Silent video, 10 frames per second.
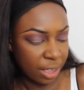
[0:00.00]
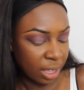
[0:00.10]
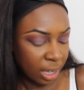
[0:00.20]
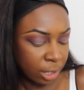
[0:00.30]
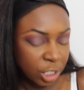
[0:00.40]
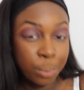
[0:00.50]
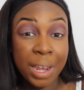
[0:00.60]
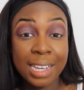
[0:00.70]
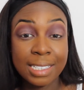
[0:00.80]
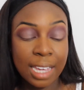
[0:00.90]
I think I'll just
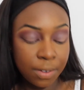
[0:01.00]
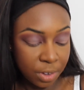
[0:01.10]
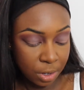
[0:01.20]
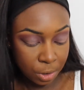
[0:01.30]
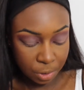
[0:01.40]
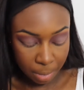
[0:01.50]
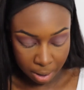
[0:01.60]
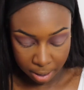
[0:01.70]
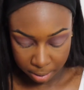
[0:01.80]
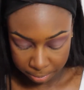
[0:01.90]
play it safe and use
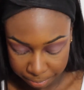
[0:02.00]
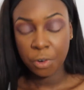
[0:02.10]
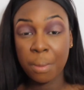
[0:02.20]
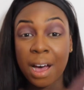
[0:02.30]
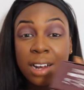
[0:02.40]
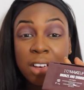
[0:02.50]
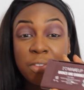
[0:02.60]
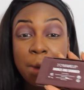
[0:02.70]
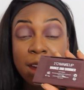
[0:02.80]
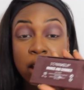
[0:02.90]
my, from I
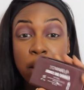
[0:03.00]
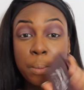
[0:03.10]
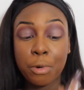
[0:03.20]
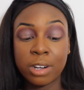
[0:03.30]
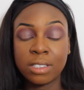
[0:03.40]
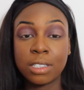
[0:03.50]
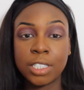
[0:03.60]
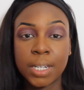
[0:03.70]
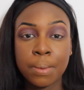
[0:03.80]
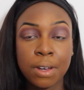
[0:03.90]
Love Makeup Bronze and
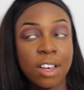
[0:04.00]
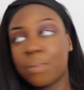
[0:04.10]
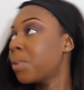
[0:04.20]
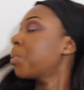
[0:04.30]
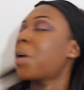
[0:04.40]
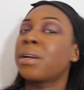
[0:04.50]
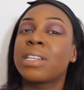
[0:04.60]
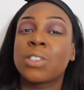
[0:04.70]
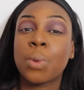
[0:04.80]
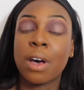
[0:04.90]
Shimmer. I've been wearing
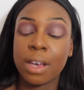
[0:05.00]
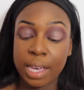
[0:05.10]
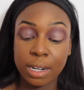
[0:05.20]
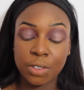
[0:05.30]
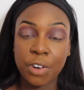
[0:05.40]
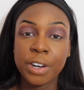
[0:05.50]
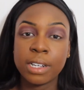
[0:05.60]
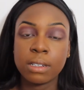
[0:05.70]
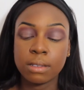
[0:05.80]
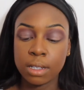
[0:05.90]
it to work and it's
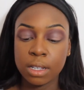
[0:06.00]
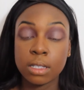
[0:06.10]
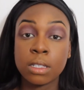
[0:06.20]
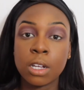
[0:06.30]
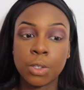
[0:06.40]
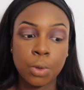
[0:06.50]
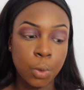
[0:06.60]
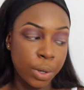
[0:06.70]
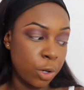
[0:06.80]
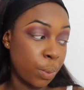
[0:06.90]
very
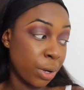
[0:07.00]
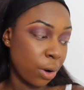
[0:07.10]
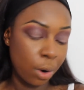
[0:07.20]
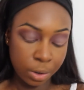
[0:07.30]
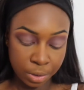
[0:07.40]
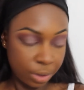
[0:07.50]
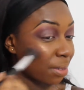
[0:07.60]
subtle when you put it on.